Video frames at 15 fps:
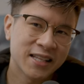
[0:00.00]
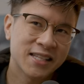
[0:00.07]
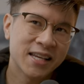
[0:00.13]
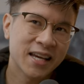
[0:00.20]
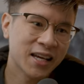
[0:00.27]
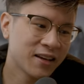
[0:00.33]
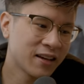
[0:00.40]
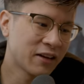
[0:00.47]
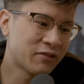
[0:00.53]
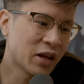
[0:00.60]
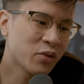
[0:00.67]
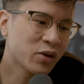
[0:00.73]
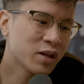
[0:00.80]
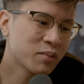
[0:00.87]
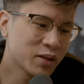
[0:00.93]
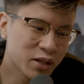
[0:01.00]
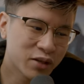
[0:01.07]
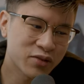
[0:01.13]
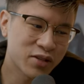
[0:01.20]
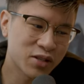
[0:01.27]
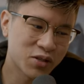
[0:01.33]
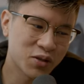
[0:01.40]
Let's say if they really
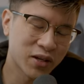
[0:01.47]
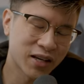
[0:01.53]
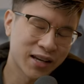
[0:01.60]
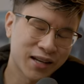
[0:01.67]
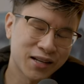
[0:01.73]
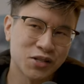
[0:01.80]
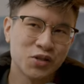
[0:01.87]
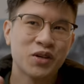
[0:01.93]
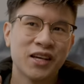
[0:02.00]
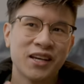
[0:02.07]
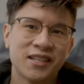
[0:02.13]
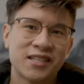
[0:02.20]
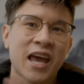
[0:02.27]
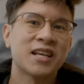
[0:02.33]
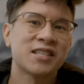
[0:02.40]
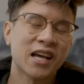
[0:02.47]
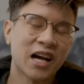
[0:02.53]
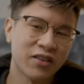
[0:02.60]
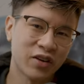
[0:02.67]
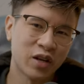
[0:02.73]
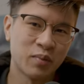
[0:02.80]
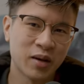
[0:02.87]
believe in Azuki and Azuki takes
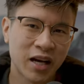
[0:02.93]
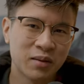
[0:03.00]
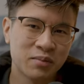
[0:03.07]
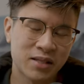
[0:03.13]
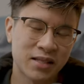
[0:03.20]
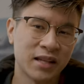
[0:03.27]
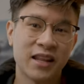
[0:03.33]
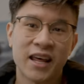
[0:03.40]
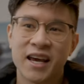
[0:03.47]
off and it becomes the